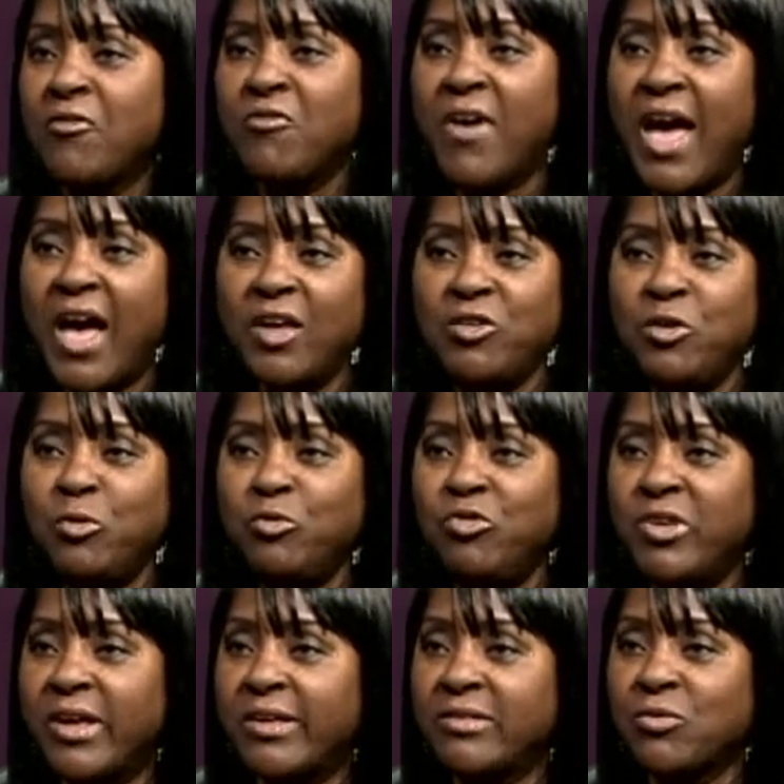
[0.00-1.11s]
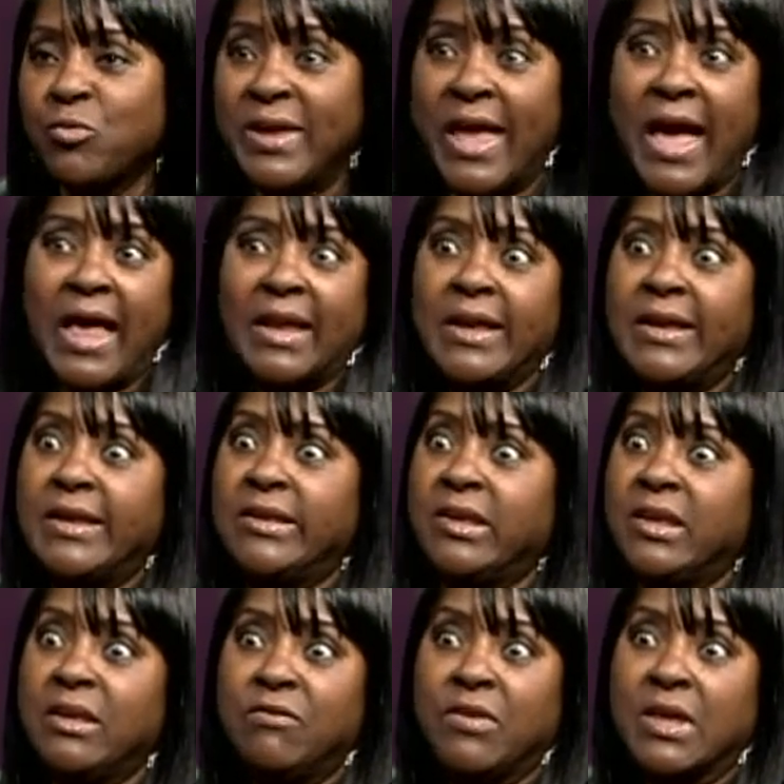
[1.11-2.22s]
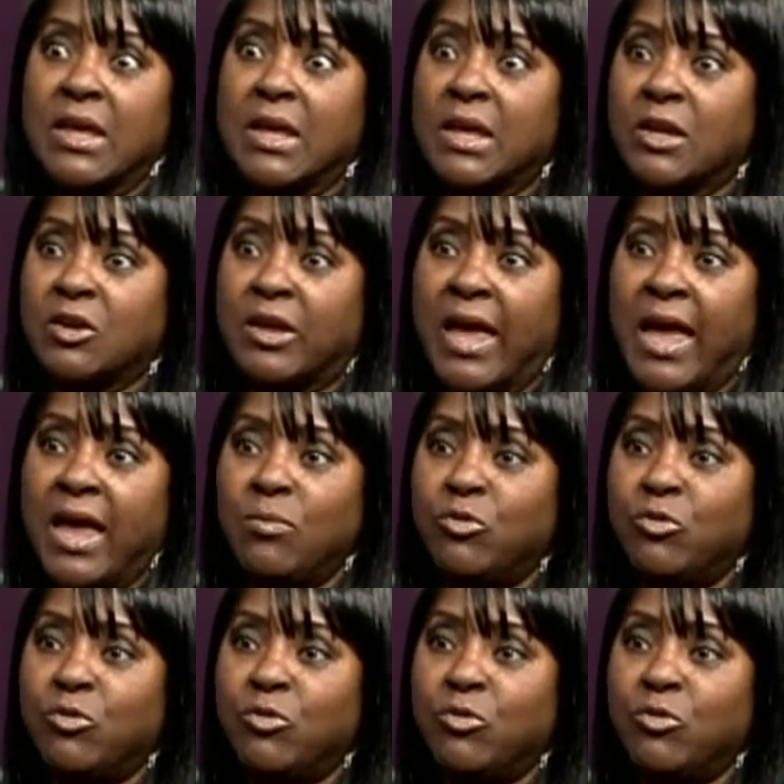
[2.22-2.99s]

value just reality TV and game